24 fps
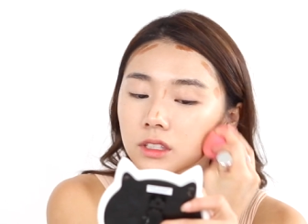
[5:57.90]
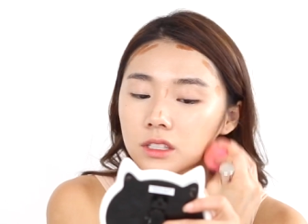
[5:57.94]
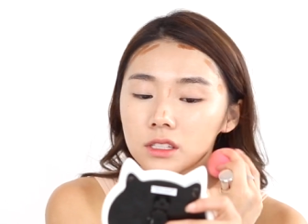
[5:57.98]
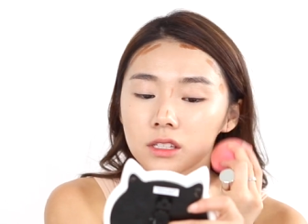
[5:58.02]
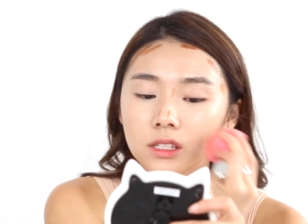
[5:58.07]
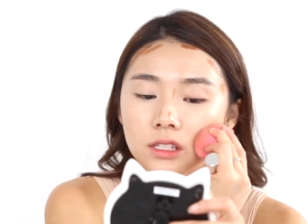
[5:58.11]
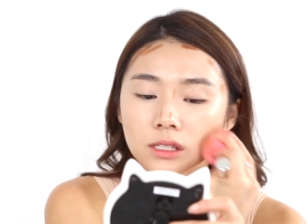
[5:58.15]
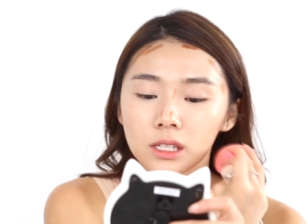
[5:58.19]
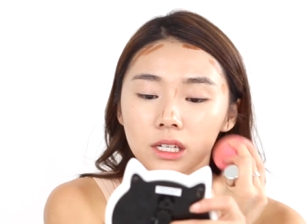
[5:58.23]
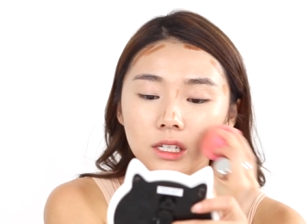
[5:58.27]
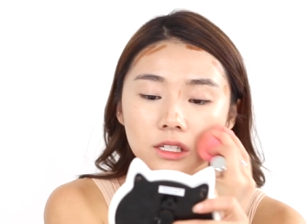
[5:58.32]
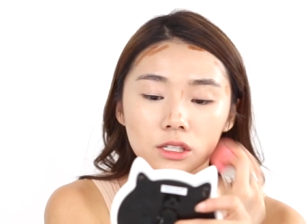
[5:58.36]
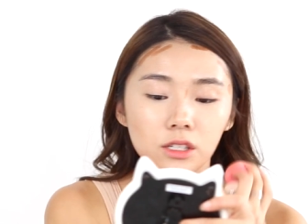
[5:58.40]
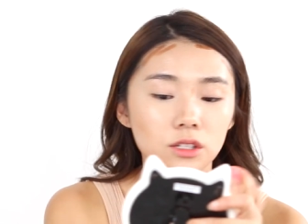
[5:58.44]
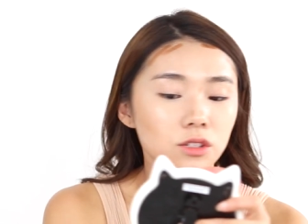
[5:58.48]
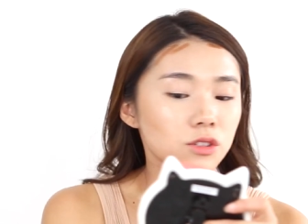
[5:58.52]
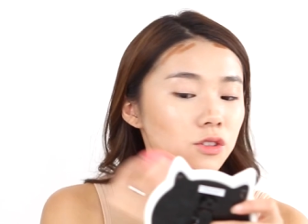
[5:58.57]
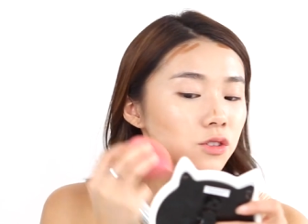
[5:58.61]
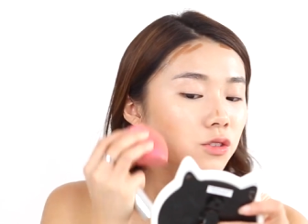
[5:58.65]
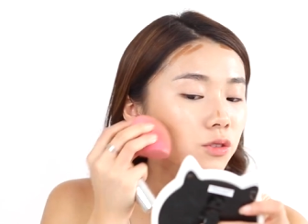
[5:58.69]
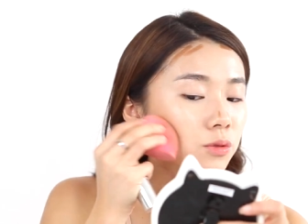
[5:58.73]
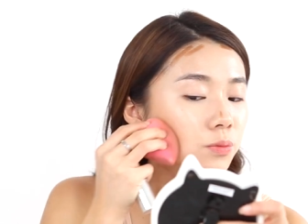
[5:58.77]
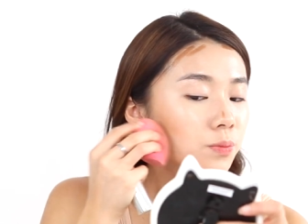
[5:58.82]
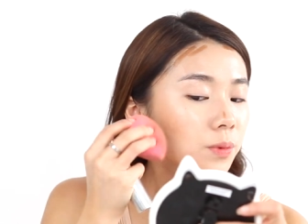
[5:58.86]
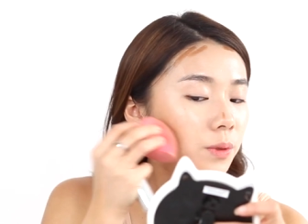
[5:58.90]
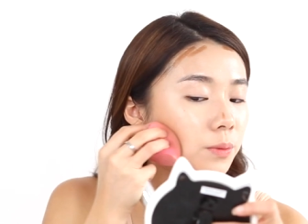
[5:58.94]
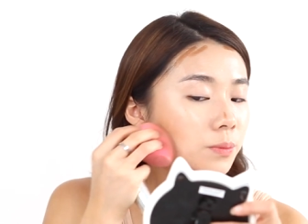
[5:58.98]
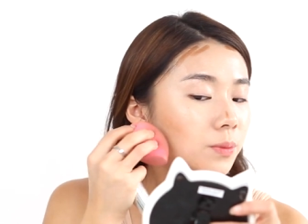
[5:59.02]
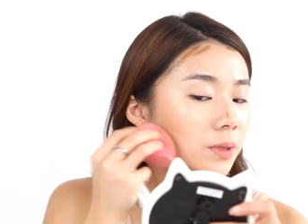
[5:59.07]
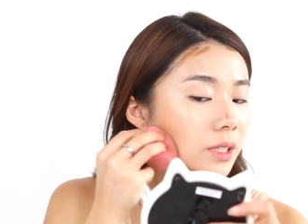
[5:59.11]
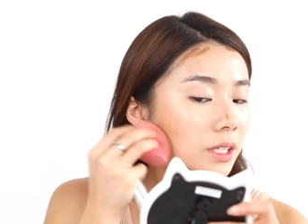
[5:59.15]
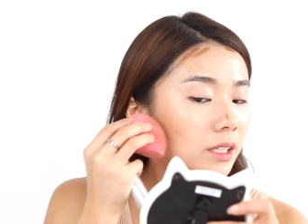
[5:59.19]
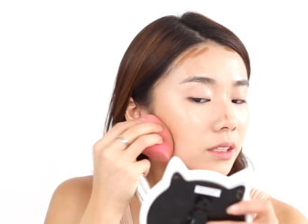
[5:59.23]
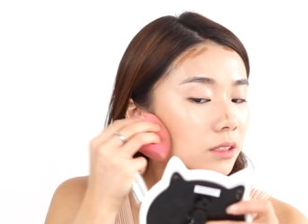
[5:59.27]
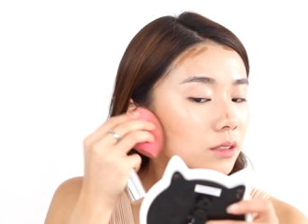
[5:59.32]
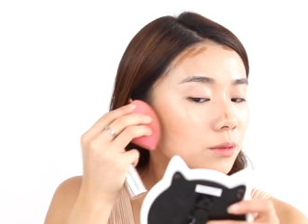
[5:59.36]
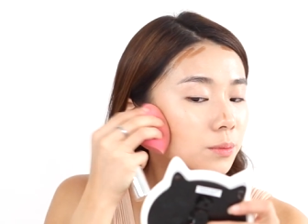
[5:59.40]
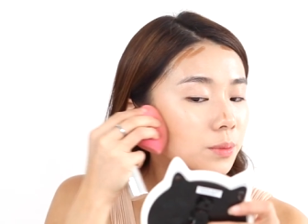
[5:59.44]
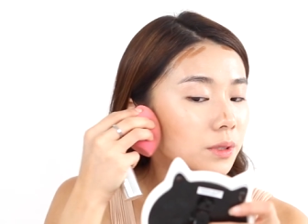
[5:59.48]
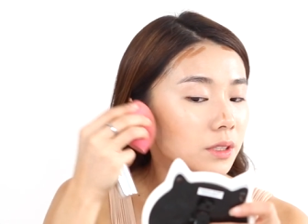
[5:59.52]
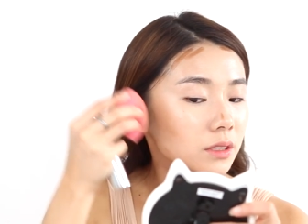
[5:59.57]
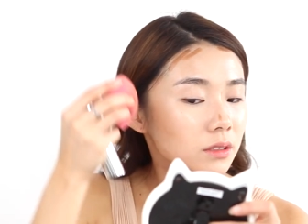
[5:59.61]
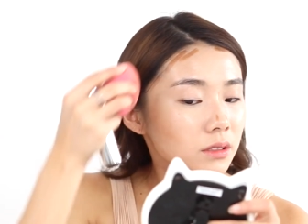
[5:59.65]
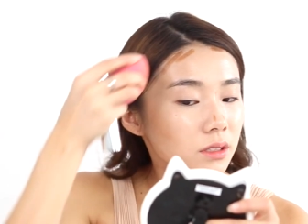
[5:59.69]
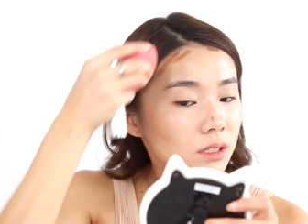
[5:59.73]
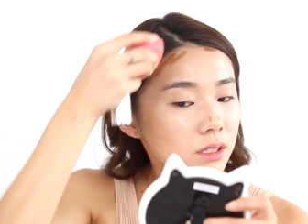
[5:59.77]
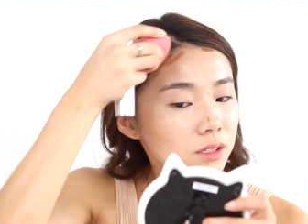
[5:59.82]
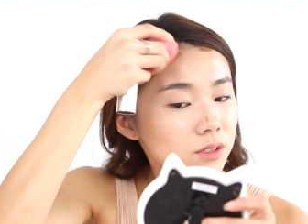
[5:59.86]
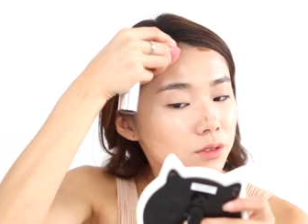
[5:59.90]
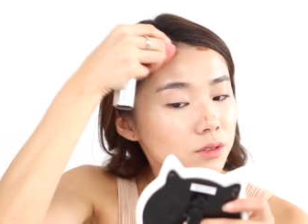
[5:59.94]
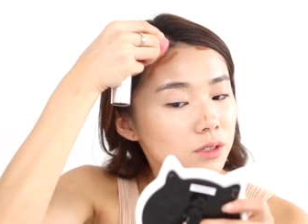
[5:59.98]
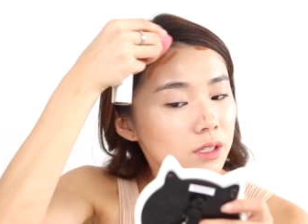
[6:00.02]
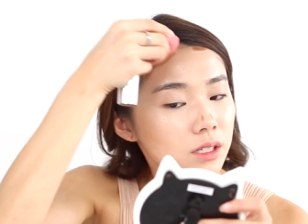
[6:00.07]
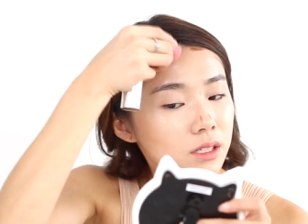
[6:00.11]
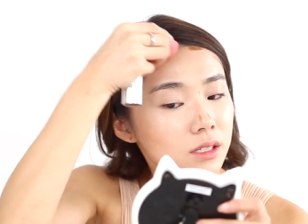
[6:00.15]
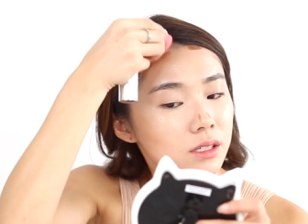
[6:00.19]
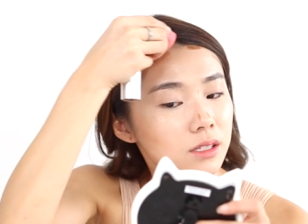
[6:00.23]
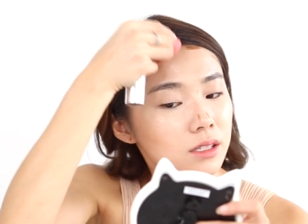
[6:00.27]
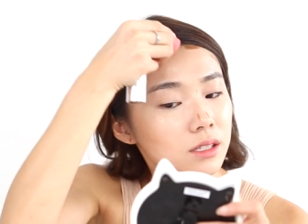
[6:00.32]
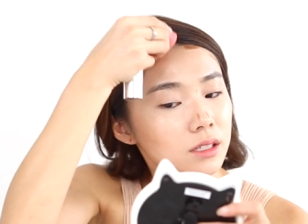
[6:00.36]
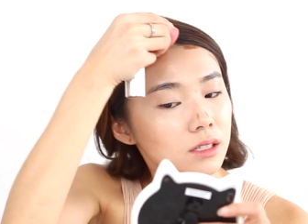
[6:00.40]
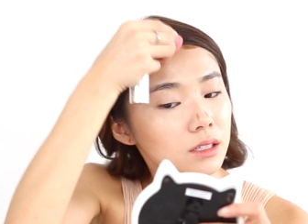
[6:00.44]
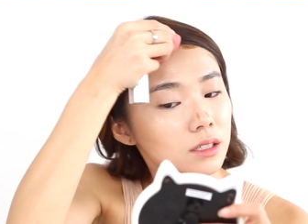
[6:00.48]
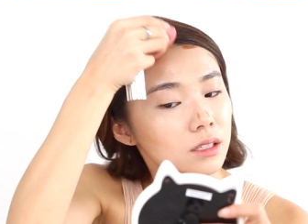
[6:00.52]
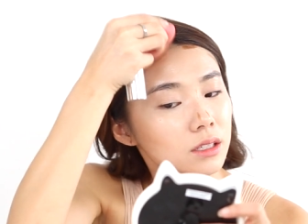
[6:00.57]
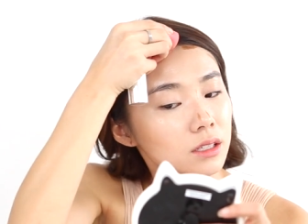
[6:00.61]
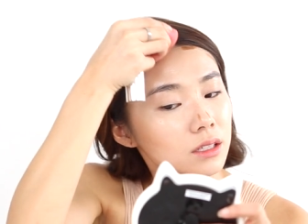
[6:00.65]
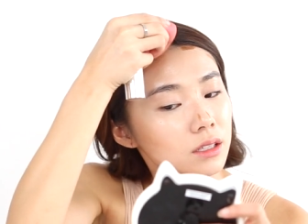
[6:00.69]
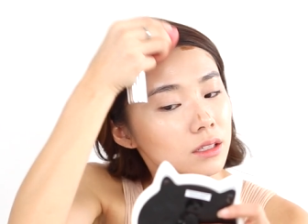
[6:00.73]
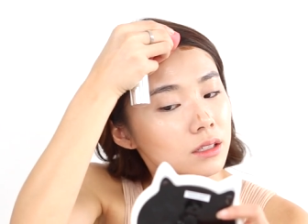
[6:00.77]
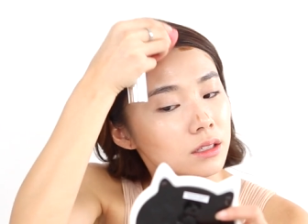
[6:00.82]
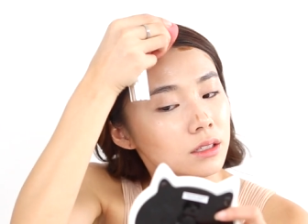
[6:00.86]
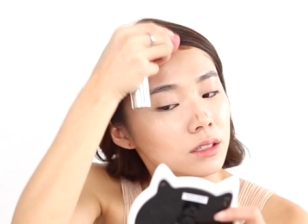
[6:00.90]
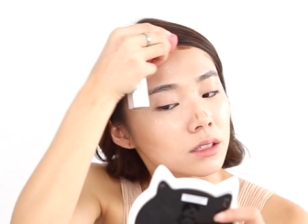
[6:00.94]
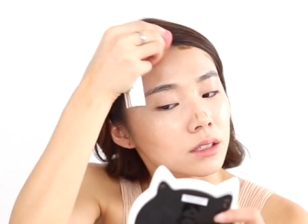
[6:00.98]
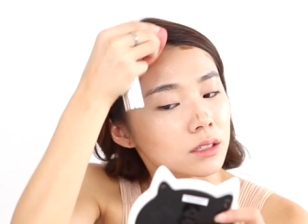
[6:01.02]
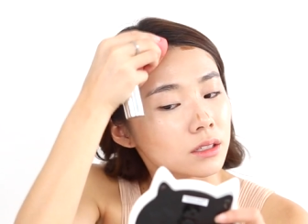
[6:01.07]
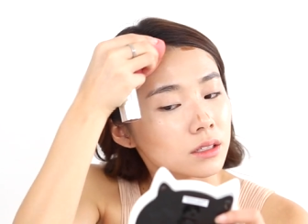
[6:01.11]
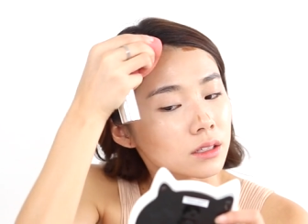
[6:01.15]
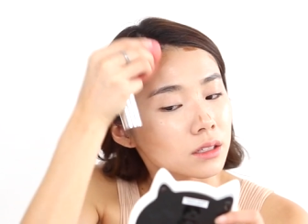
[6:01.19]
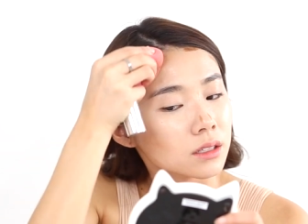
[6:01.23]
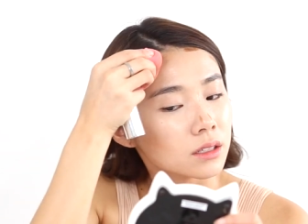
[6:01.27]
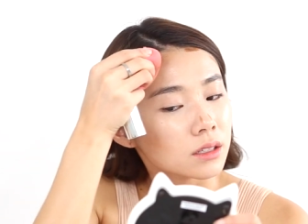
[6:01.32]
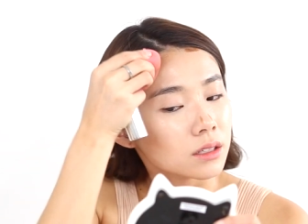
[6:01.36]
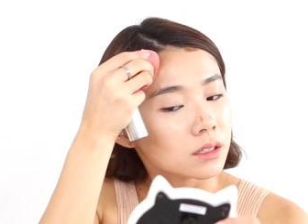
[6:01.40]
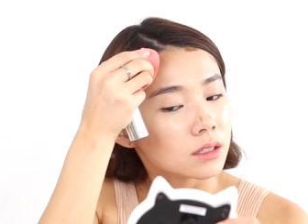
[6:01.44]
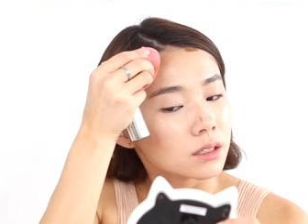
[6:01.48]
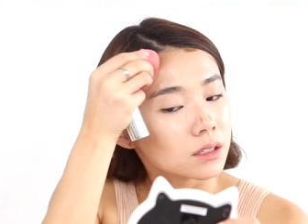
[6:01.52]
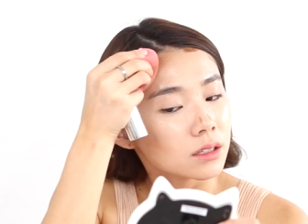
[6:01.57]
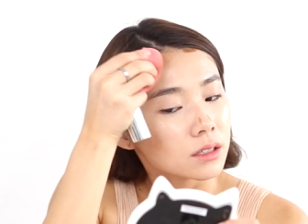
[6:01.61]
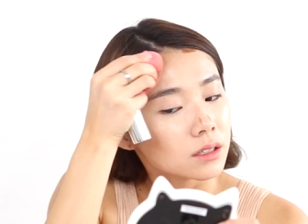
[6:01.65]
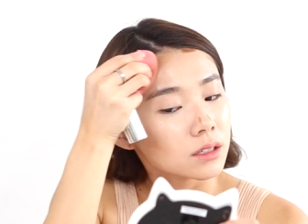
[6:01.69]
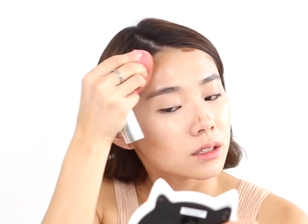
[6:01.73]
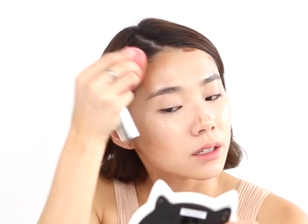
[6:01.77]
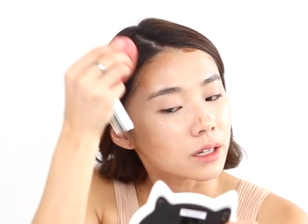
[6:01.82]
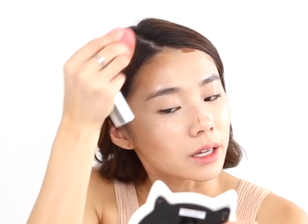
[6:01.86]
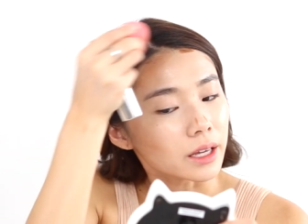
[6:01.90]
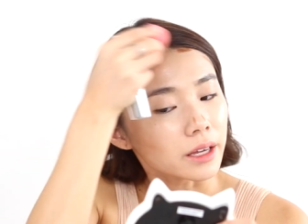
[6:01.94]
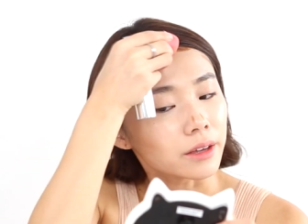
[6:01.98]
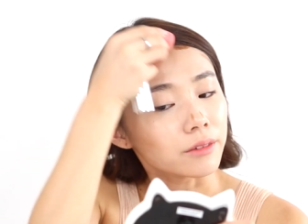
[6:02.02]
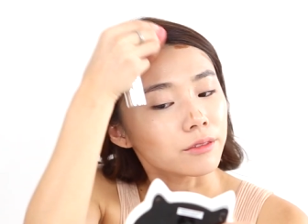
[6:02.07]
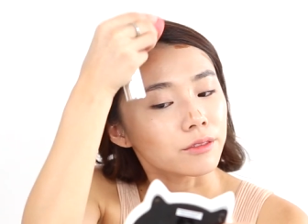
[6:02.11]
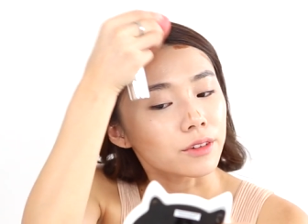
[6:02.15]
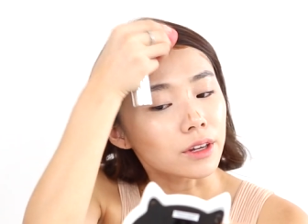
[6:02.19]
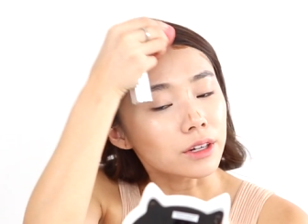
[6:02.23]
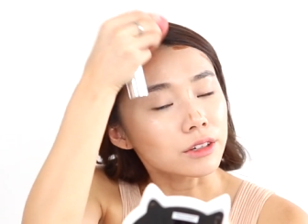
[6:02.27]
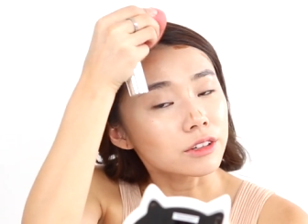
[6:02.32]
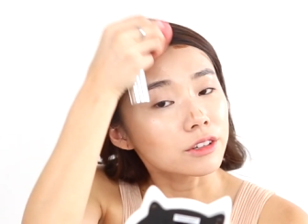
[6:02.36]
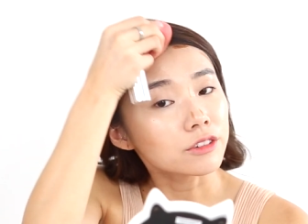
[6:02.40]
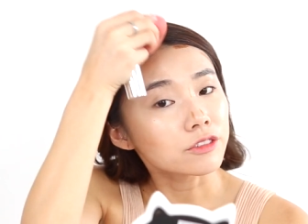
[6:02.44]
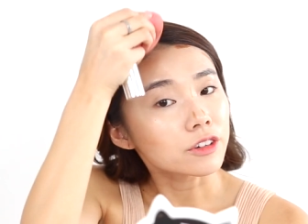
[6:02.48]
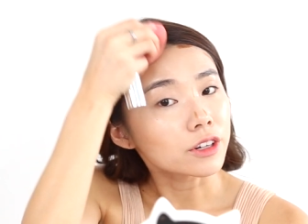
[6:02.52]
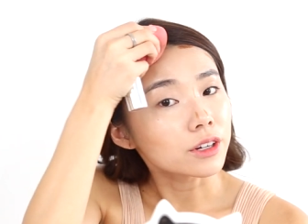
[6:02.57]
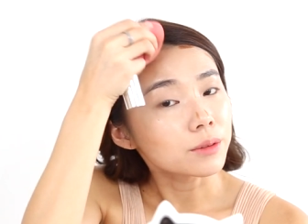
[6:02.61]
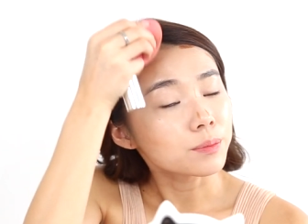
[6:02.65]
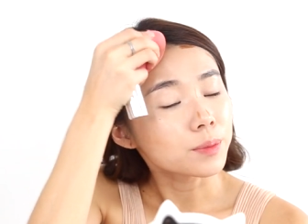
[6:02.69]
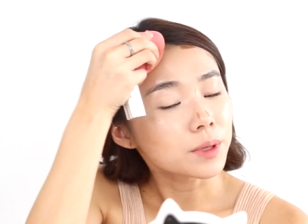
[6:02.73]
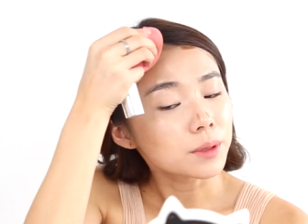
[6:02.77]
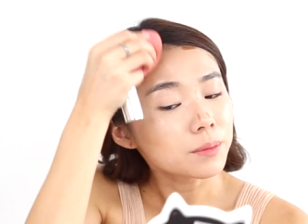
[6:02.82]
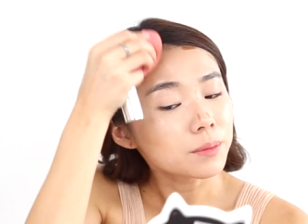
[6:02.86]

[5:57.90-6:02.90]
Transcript: This is actually super blendable as you can see and very, very